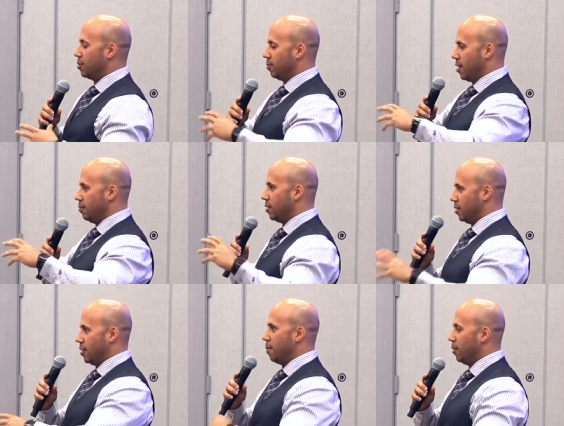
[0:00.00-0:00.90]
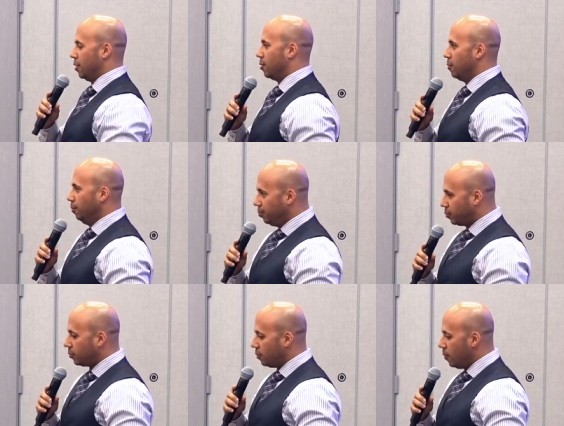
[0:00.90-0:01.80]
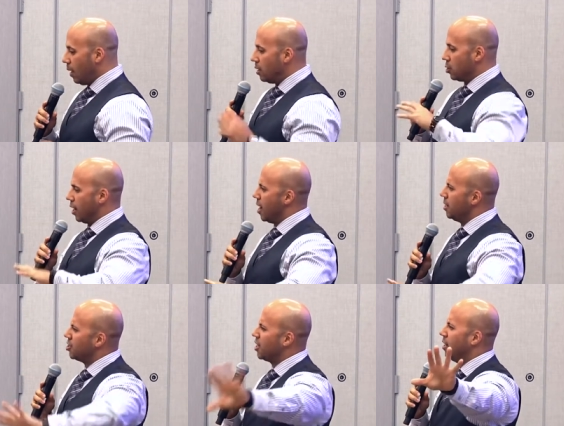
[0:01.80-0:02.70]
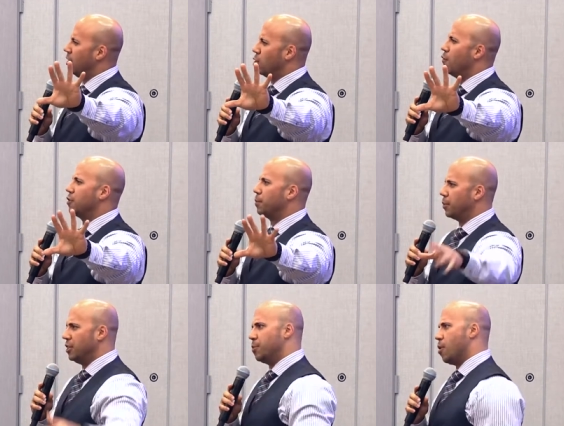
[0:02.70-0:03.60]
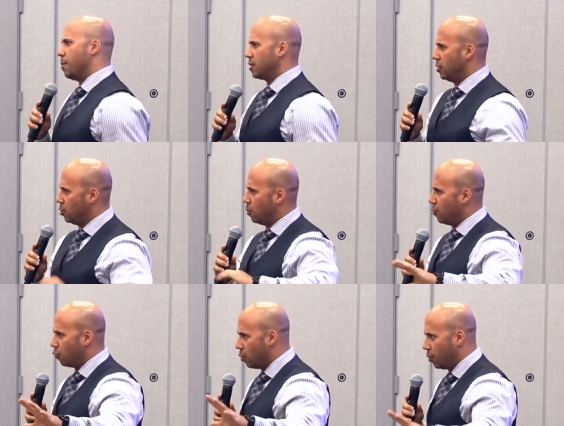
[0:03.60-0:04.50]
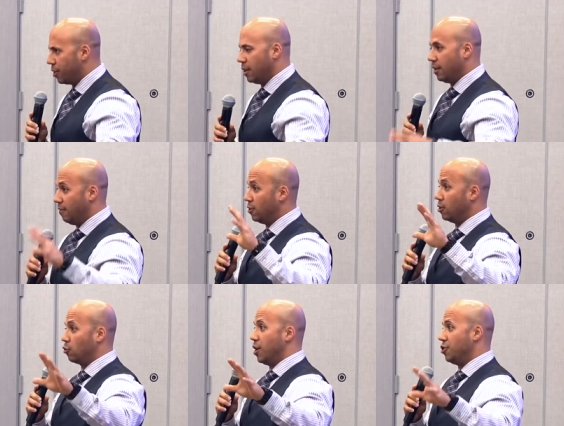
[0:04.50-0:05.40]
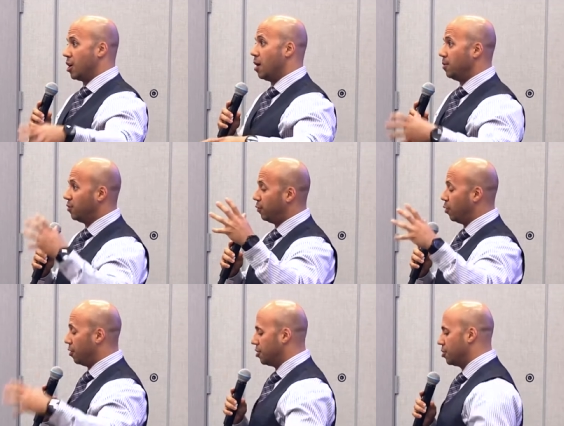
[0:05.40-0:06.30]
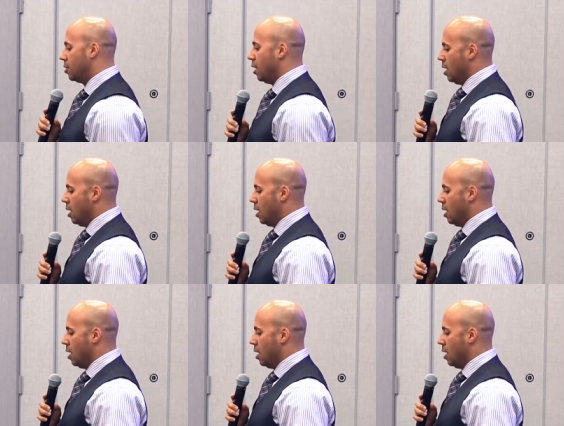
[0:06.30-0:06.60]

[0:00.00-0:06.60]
Sometimes things get political. So I kind of just handed it over to the police department. I said, you know what, run with it. They've done a great job. It's flourished.